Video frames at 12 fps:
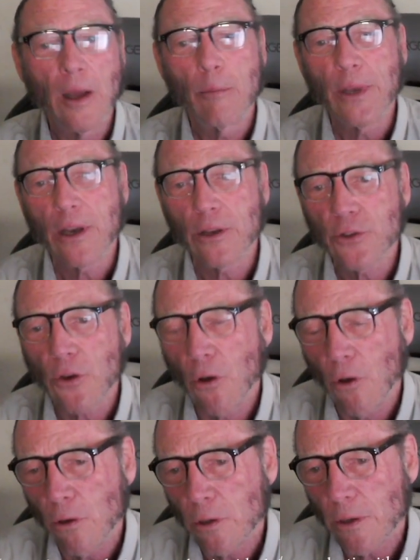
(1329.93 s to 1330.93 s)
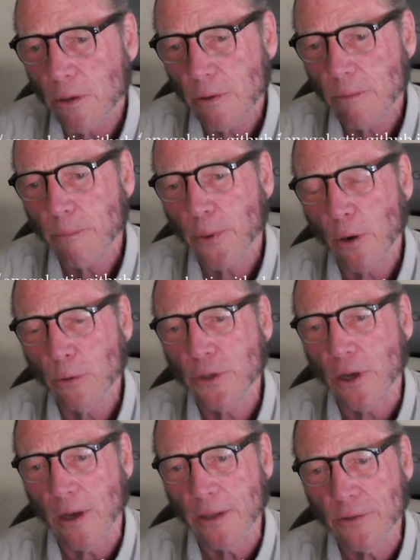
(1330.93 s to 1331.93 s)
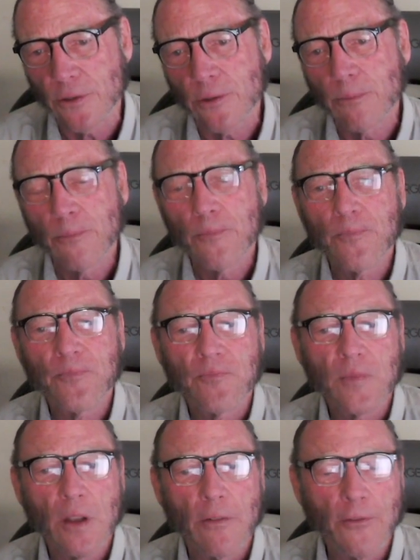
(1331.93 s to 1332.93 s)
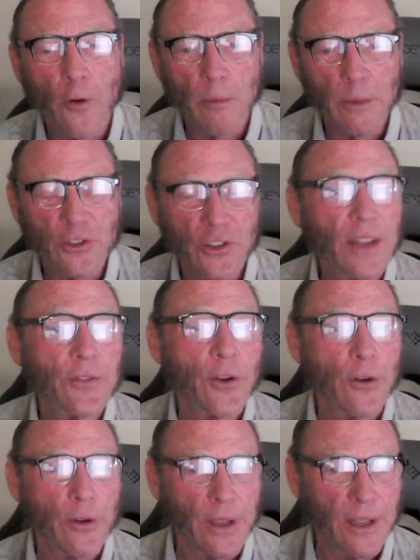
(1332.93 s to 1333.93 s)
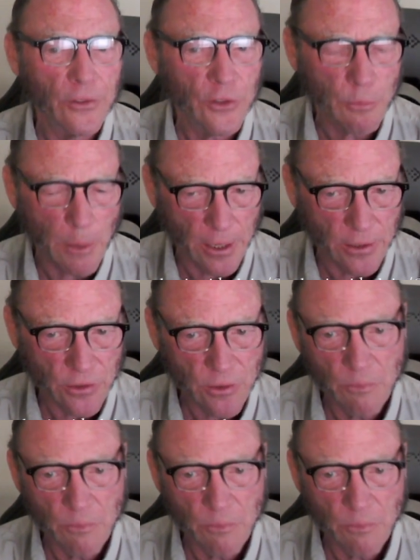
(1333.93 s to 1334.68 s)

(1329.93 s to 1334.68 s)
because all protons form a center in space,